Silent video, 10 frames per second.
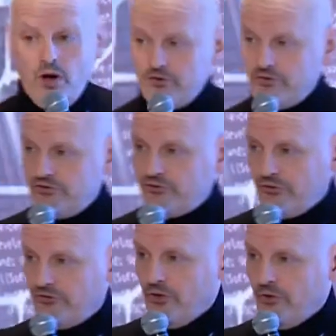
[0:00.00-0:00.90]
author's
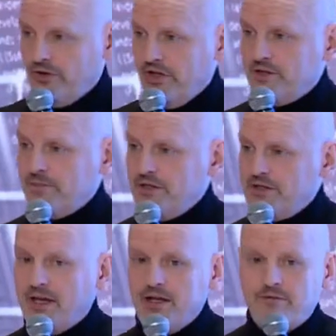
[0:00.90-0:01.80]
source code, this means
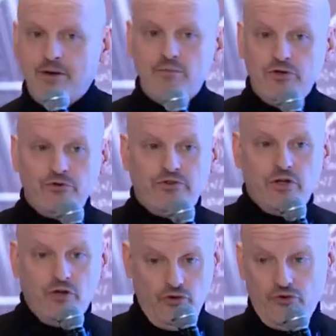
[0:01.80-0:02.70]
that if I'm
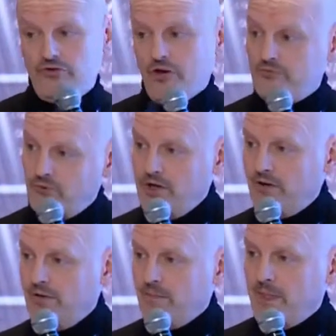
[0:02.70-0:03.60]
using your software